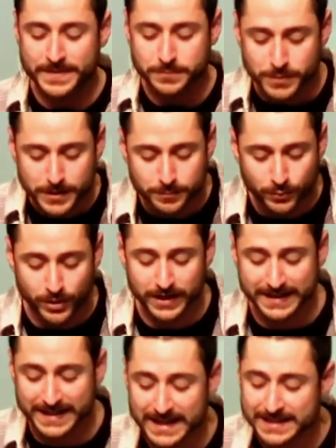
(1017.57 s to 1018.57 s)
people, a
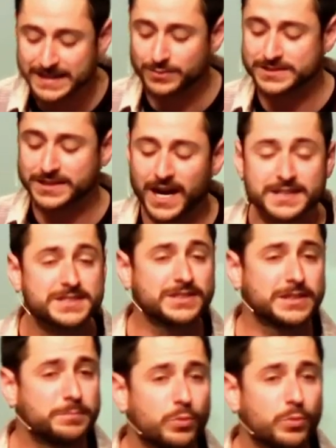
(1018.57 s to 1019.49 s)
king that was constantly